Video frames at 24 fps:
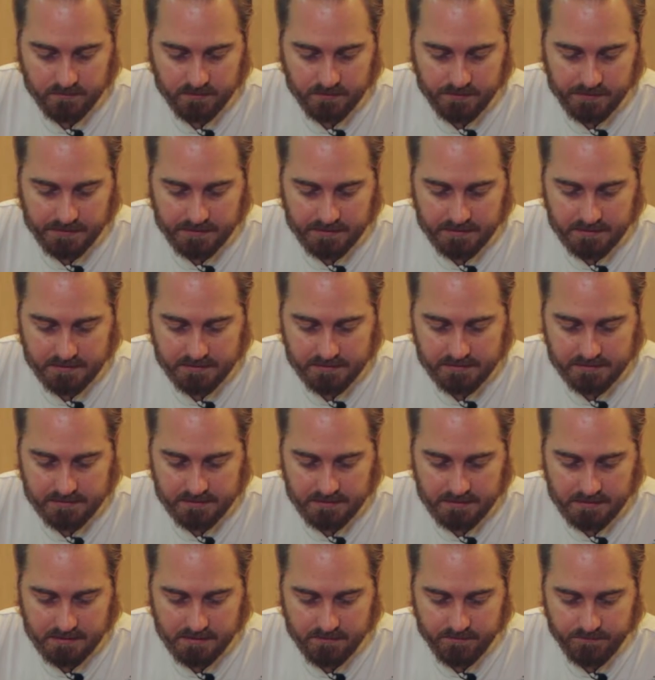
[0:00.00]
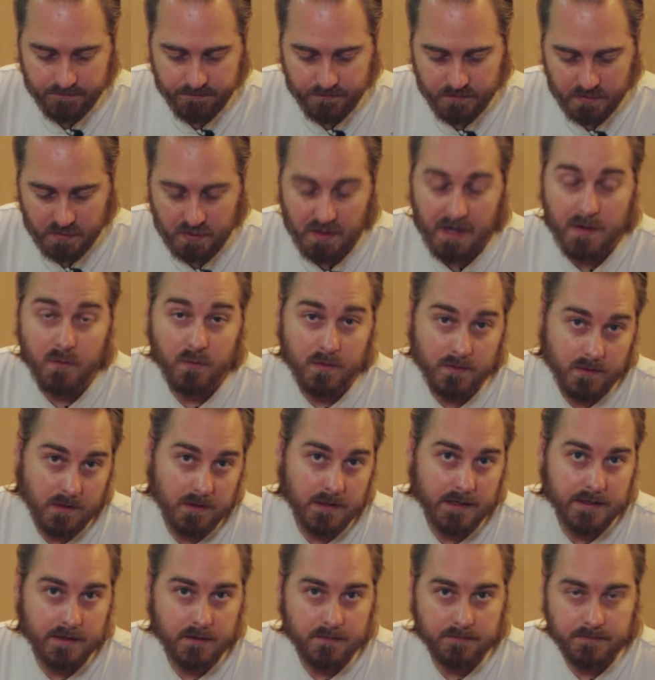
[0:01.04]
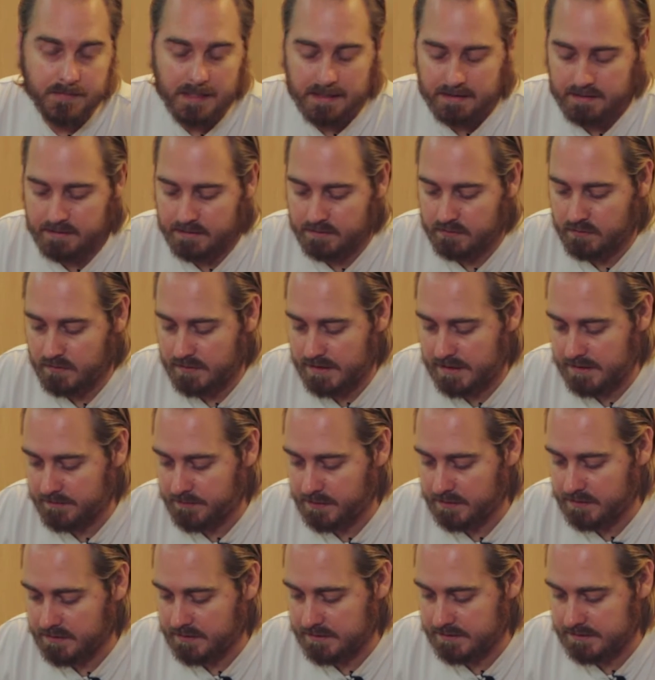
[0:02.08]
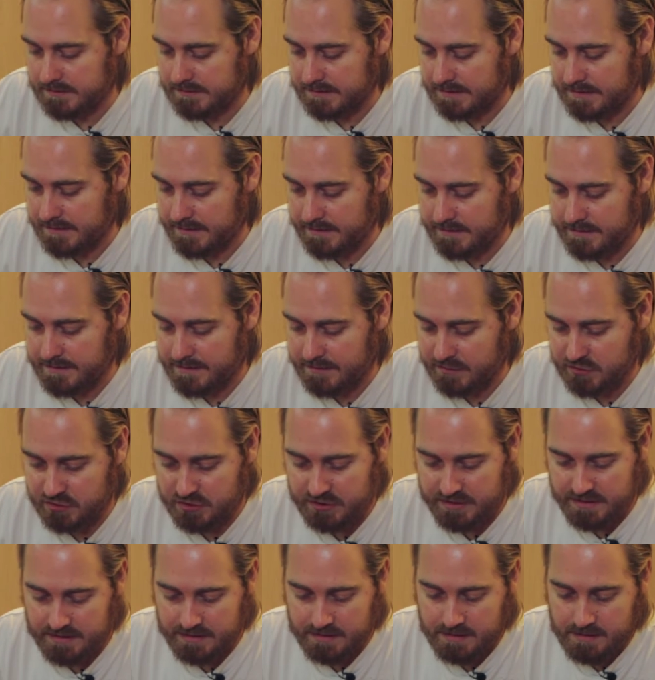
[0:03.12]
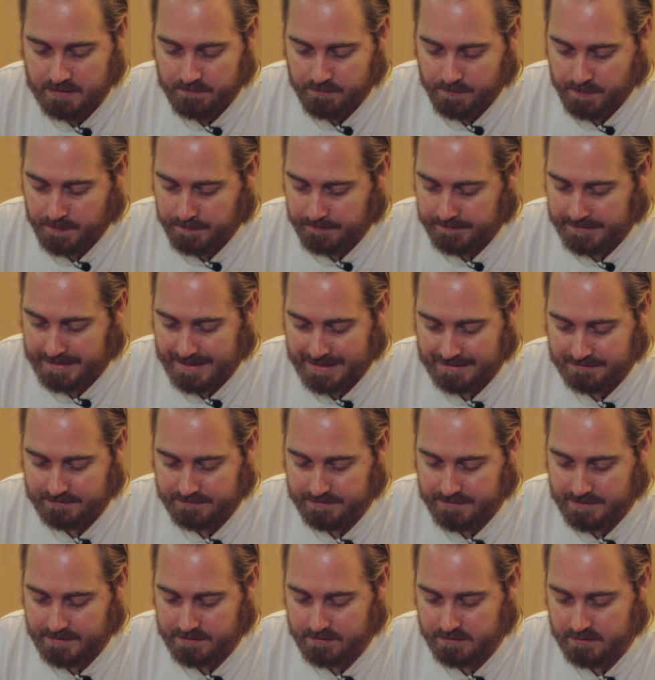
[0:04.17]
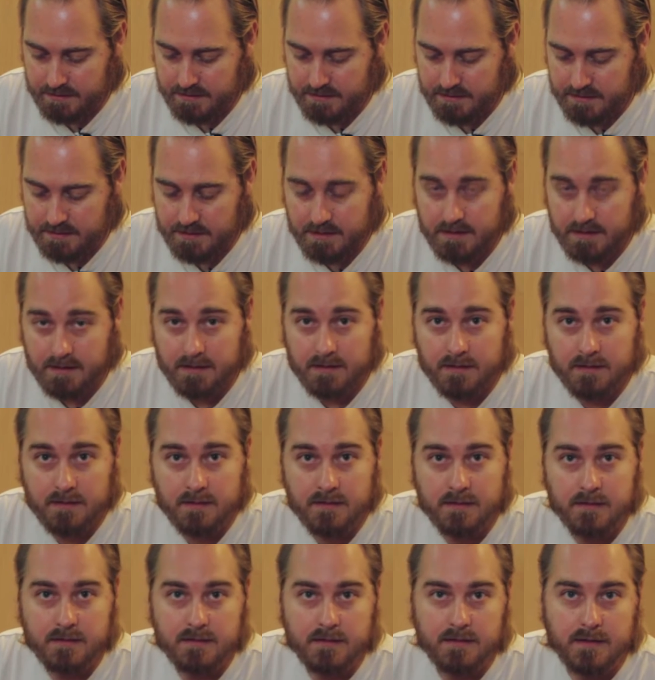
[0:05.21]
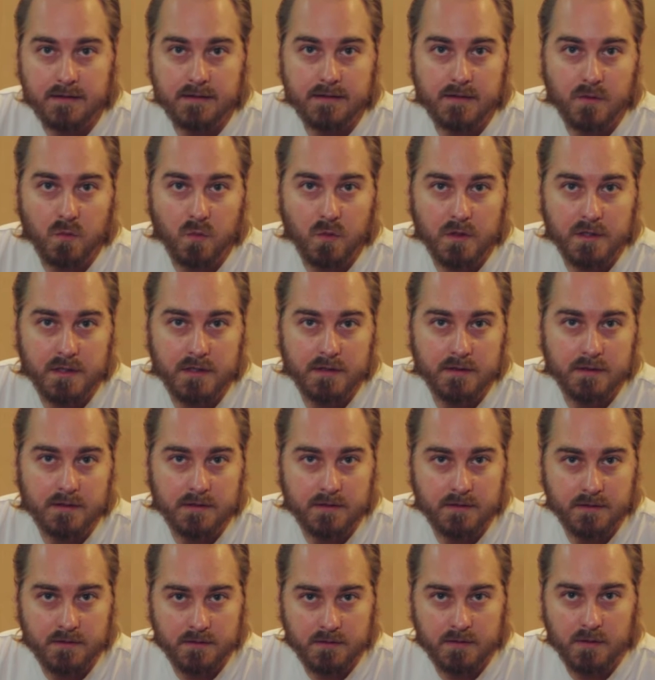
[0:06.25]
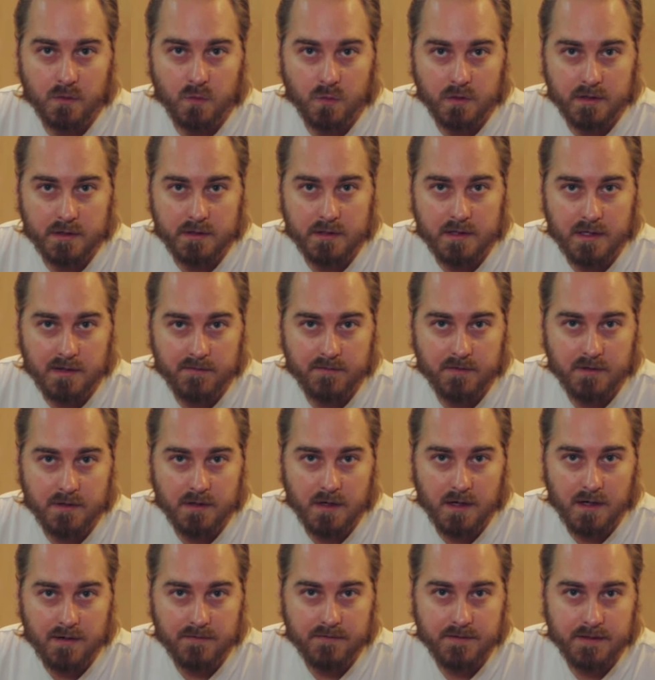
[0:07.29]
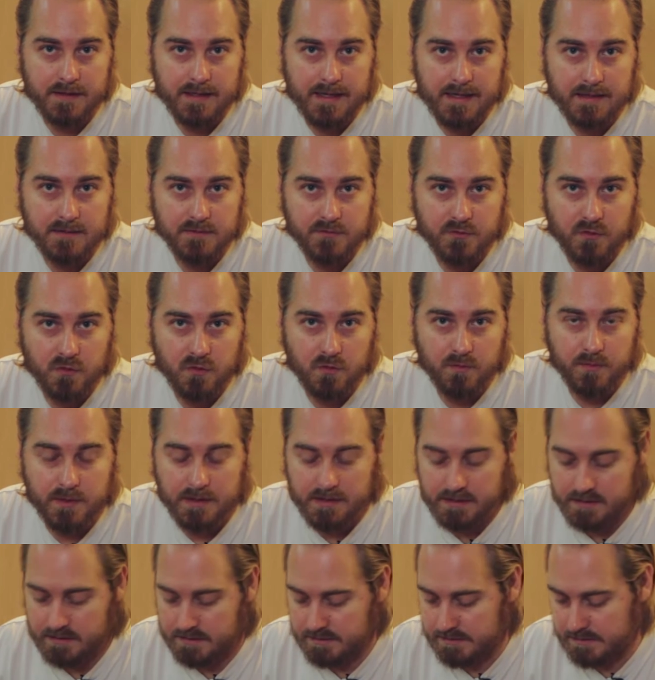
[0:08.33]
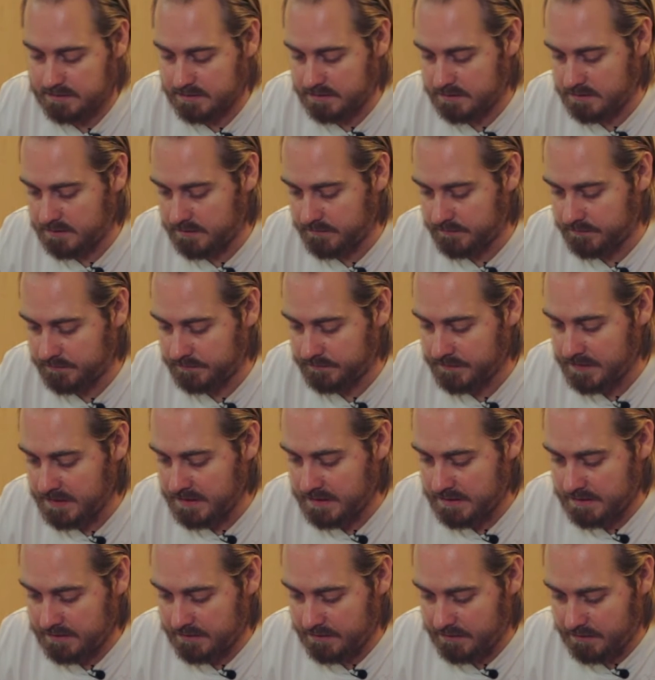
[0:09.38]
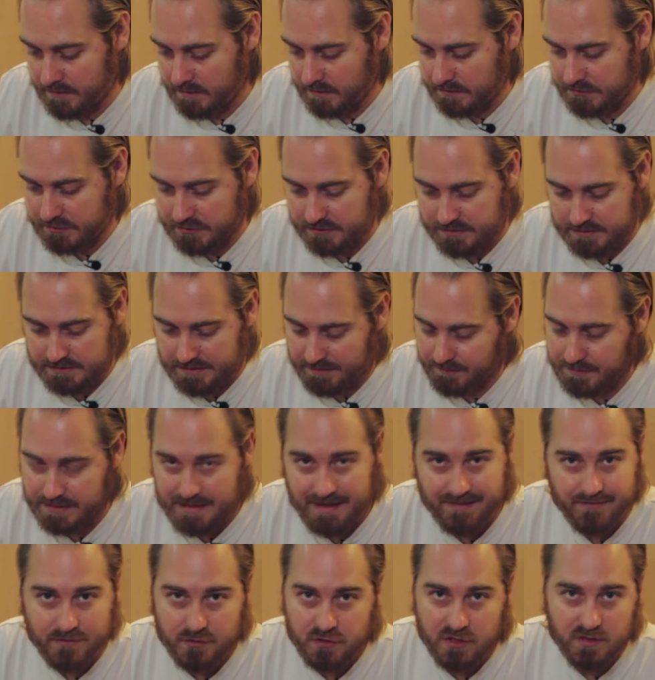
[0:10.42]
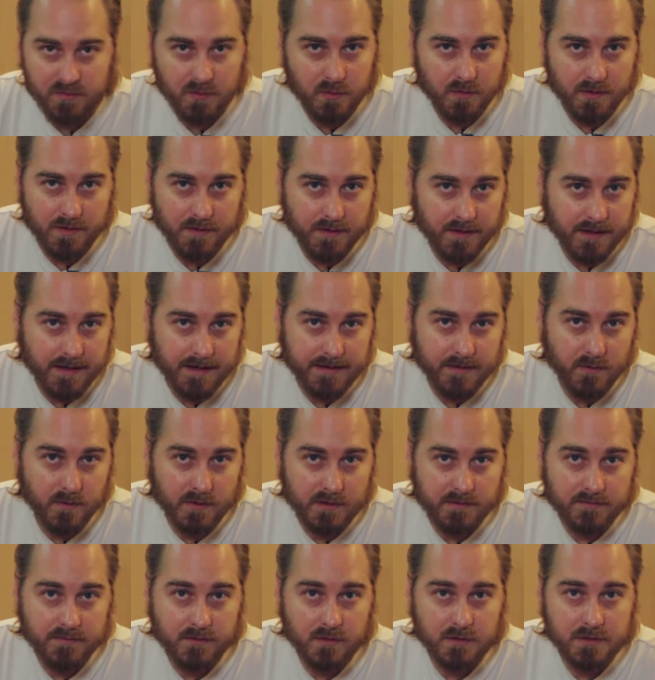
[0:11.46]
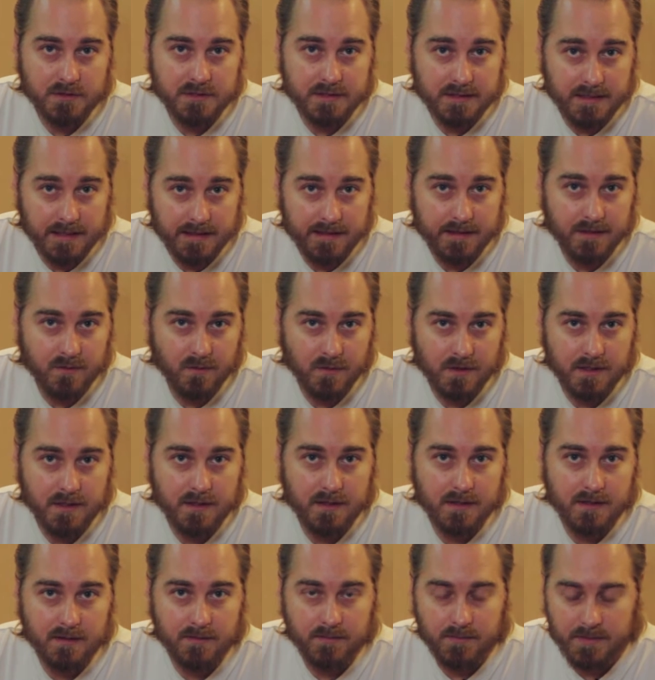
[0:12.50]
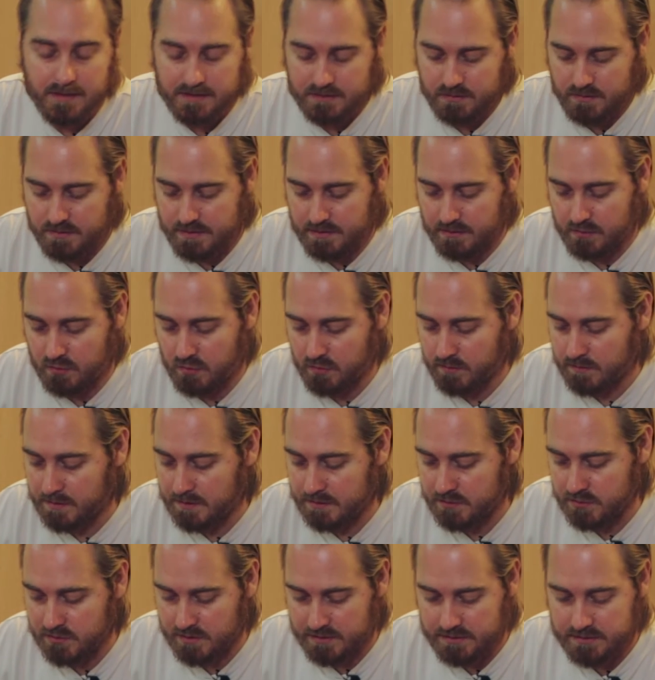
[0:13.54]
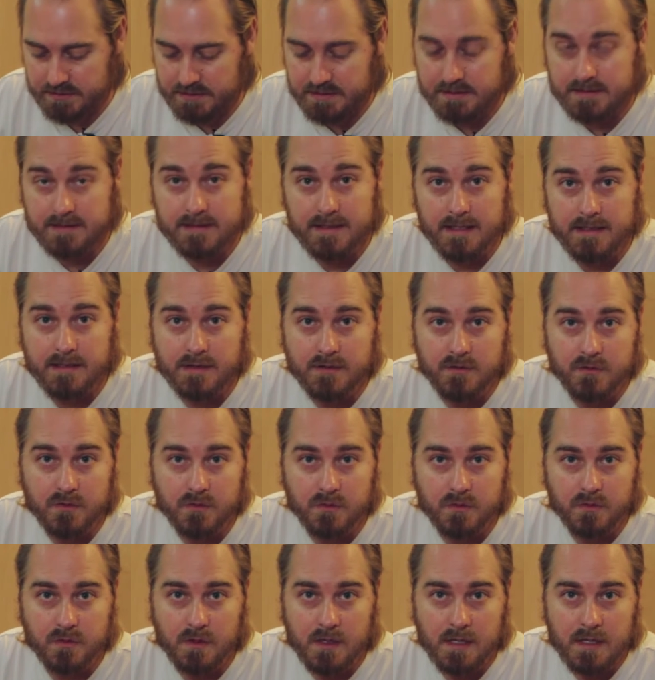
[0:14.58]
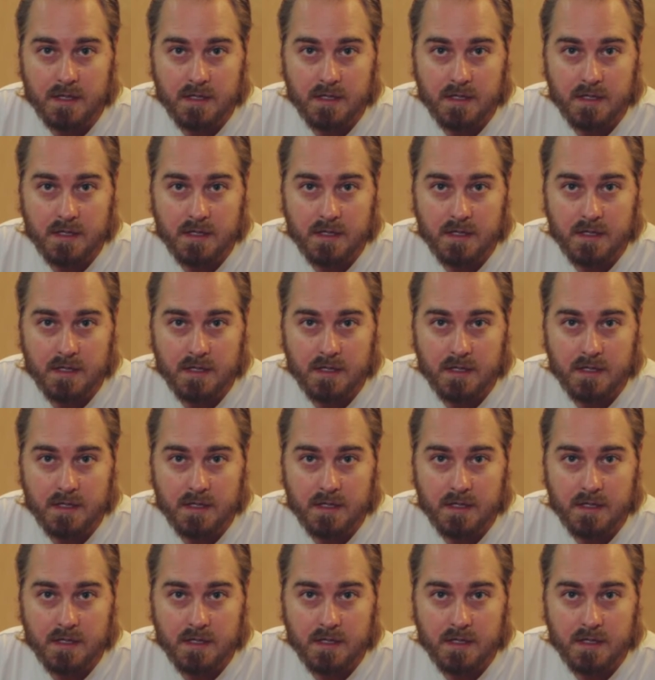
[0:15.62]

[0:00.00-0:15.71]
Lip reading: because you know, I'm not gonna do that because I actually can't get the wooden cover off the gas tube because you know, I've been having trouble with it. I didn't want to force it. I didn't want to mess with it too much, so I just decided to